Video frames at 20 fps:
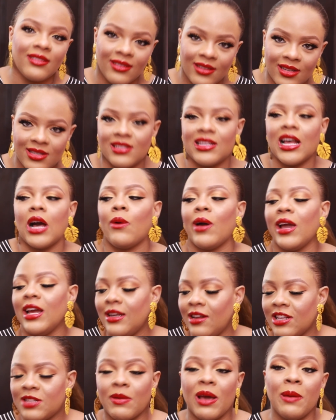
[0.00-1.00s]
this is how I
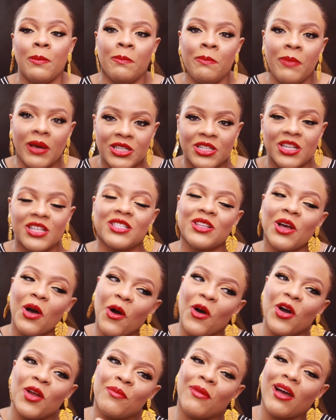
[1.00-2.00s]
edit my pictures
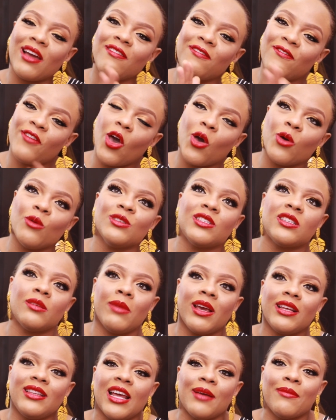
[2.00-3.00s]
on my phone to
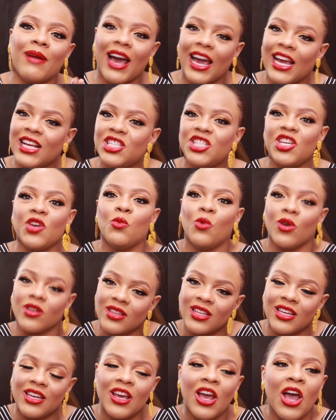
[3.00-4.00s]
make them IG
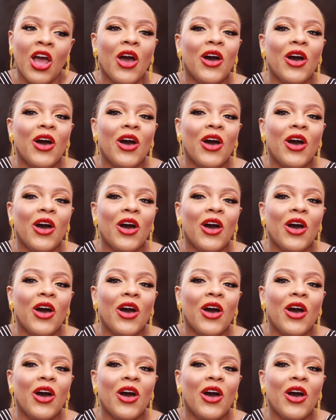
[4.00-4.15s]
worthy.